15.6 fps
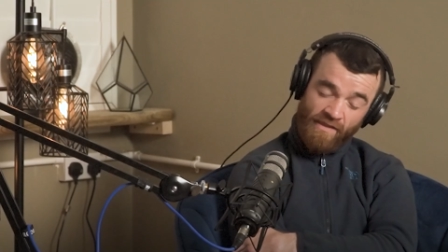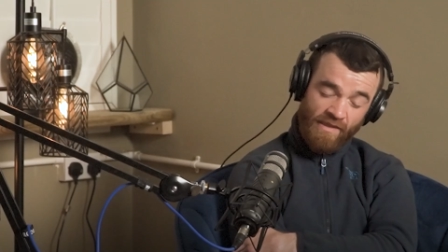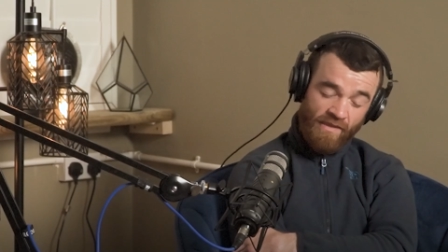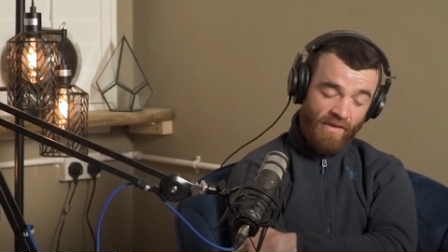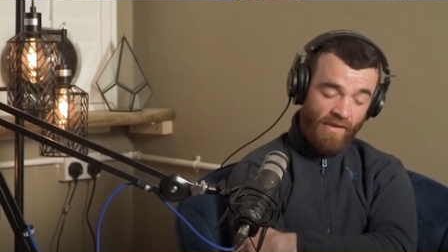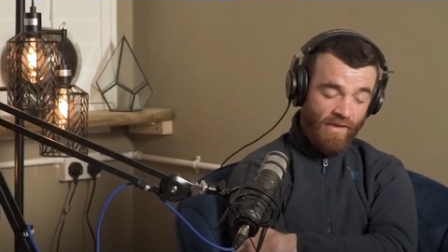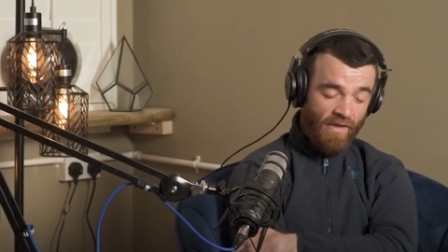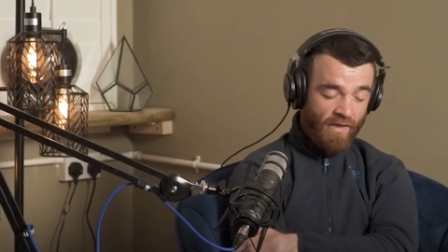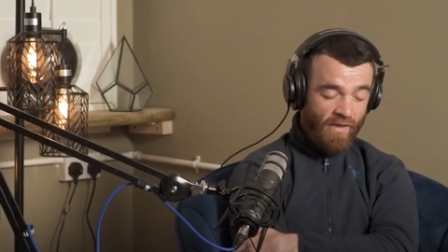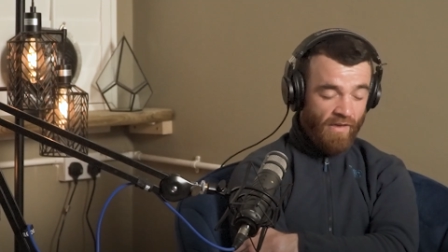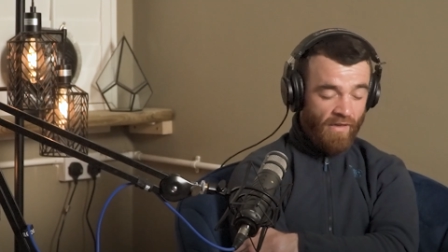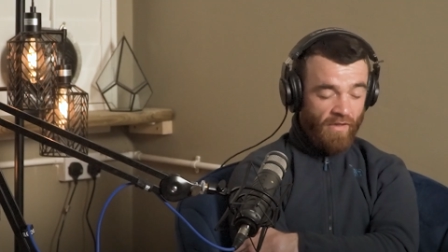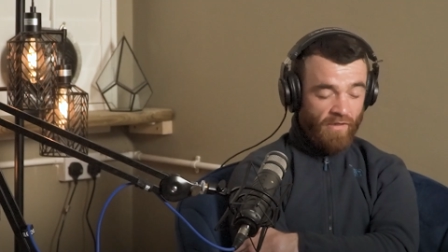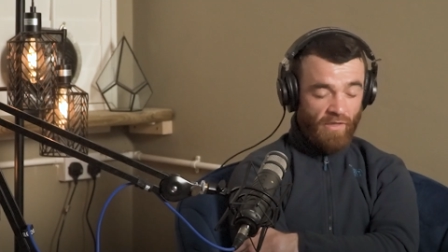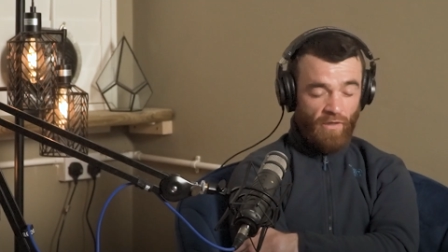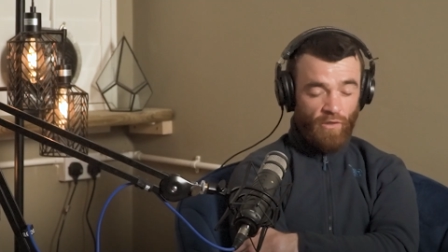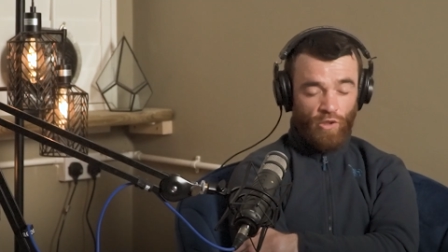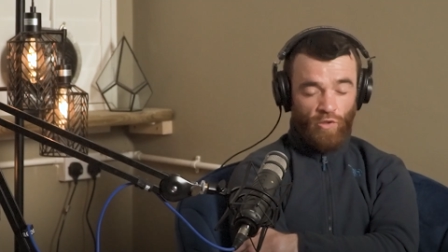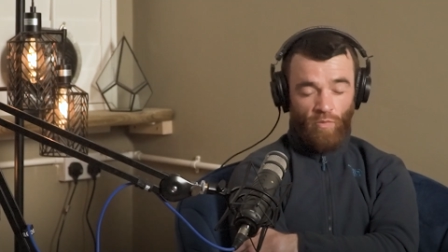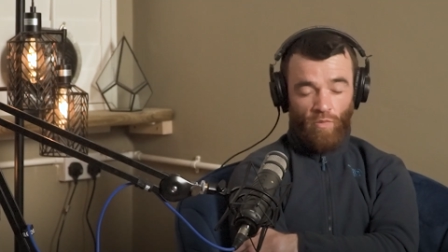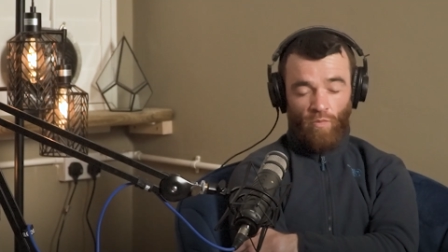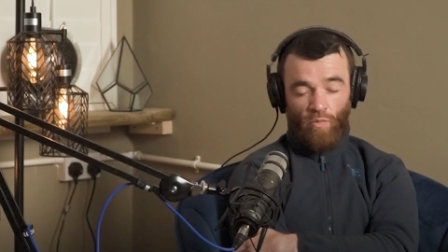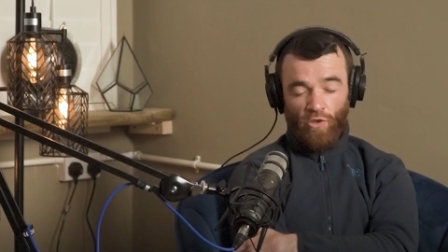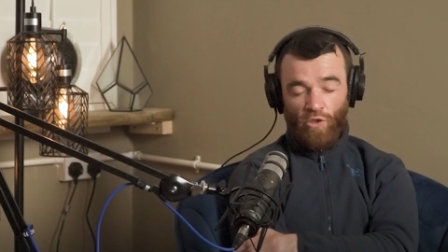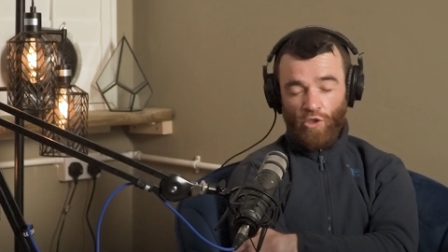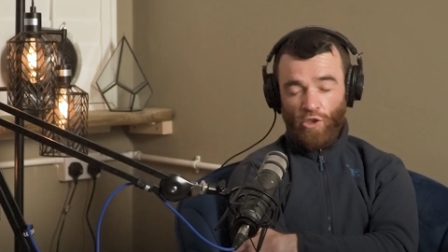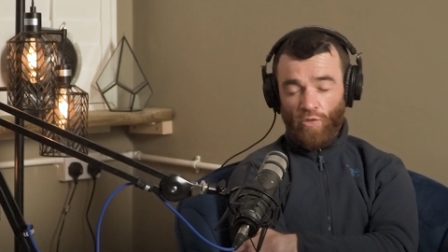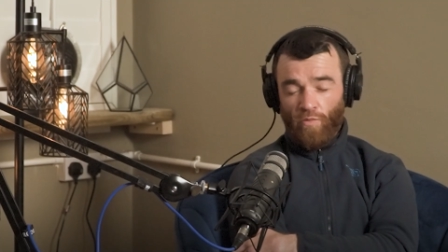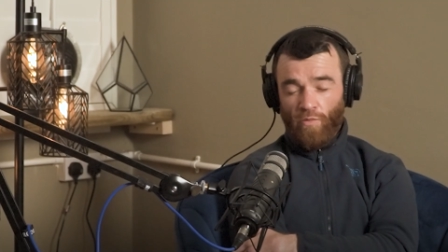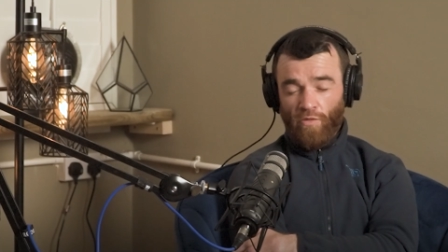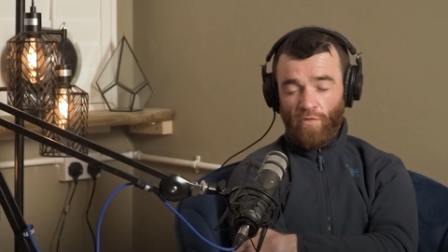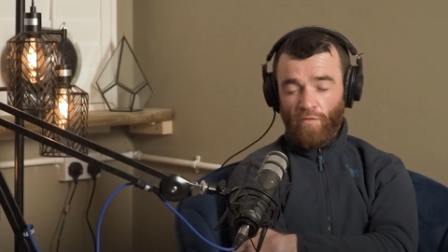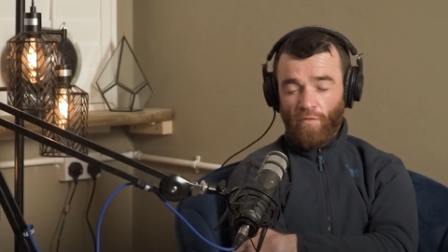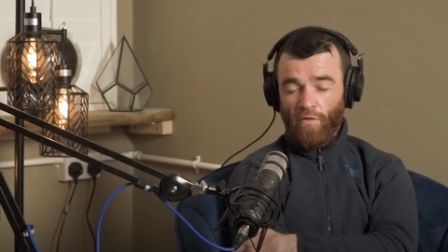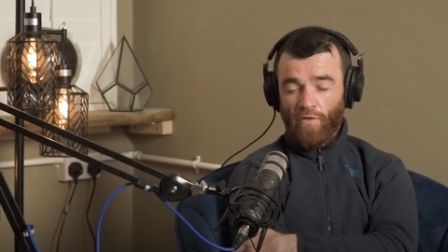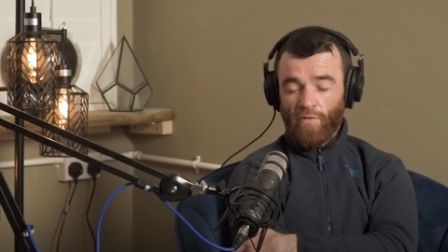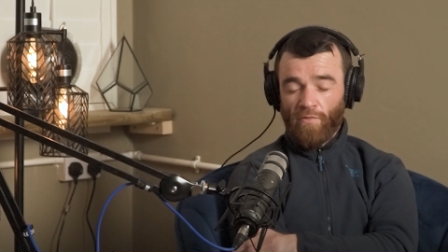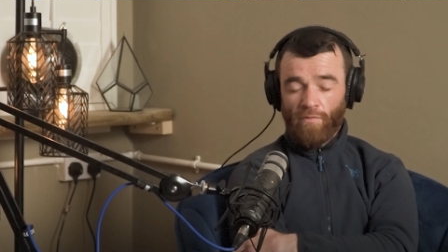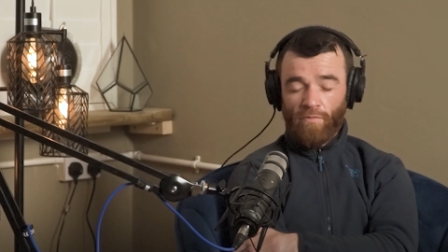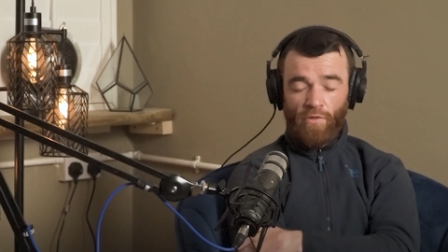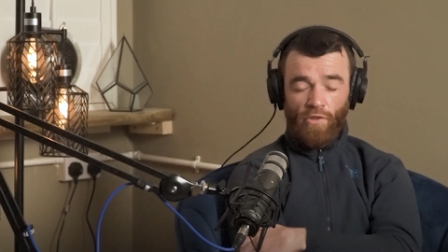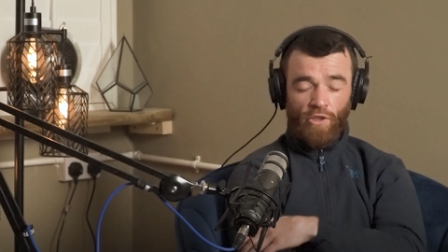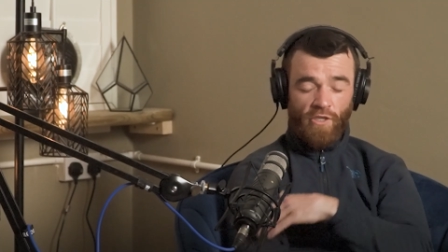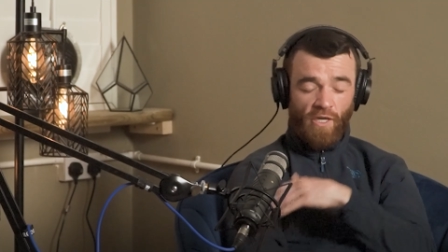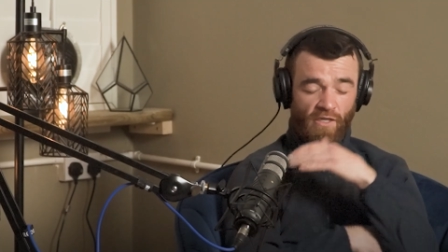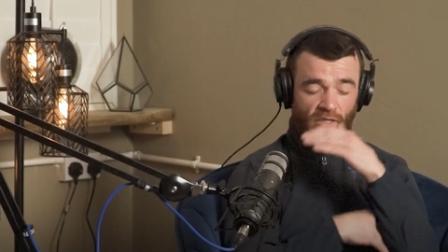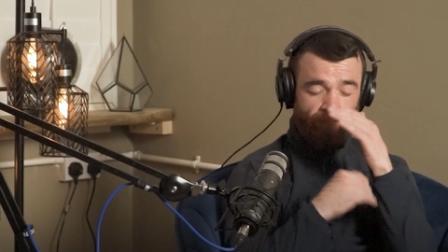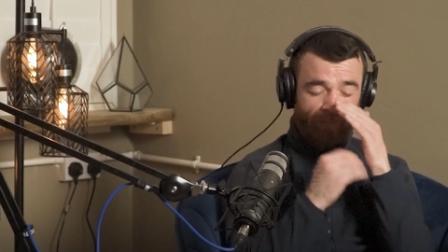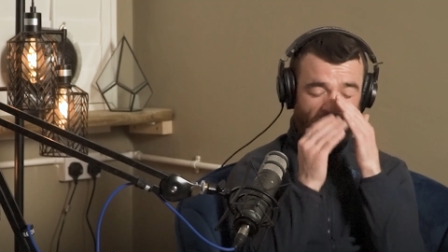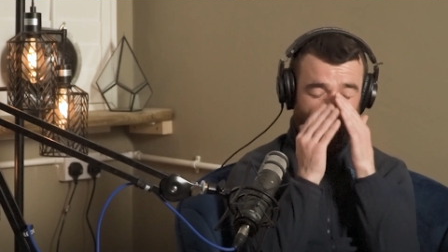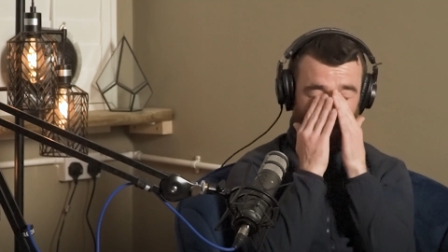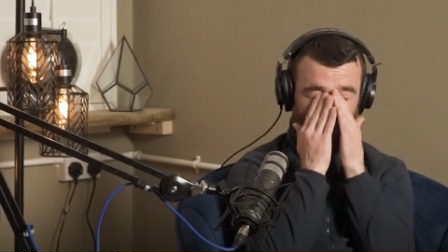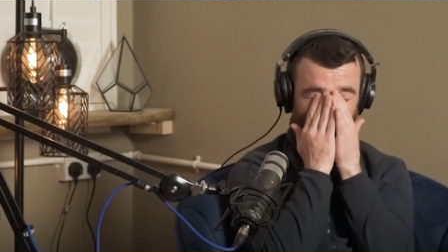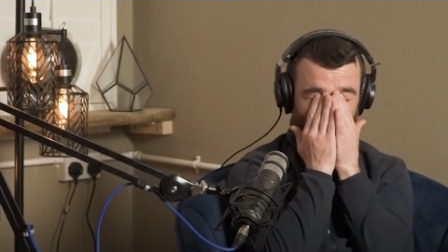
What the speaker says: And it's like someone watching someone's fucking shag your bed